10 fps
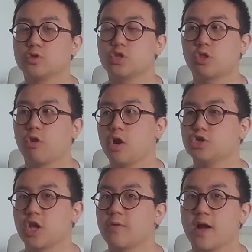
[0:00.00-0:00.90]

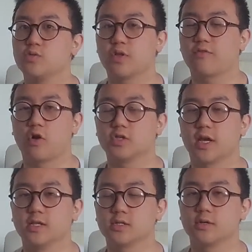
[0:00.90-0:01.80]
300 gigabytes worth of
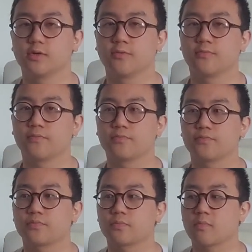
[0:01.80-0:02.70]
content.
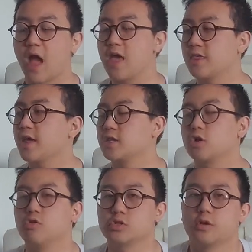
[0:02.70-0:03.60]
I think it's
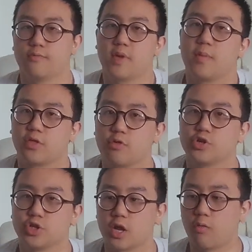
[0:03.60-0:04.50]
close to maybe
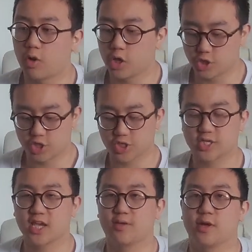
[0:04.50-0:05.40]

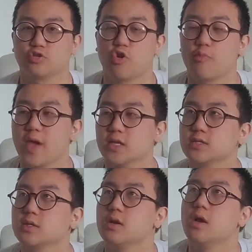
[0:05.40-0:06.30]
160 gigabytes on
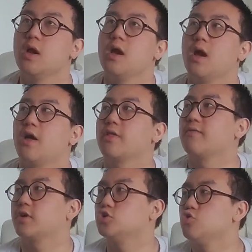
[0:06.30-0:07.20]
OBS. I think I'm
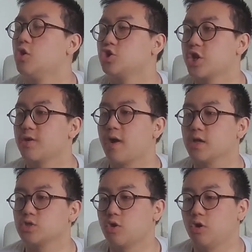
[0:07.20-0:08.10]
like 200
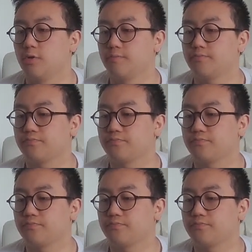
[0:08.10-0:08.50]
gigabytes on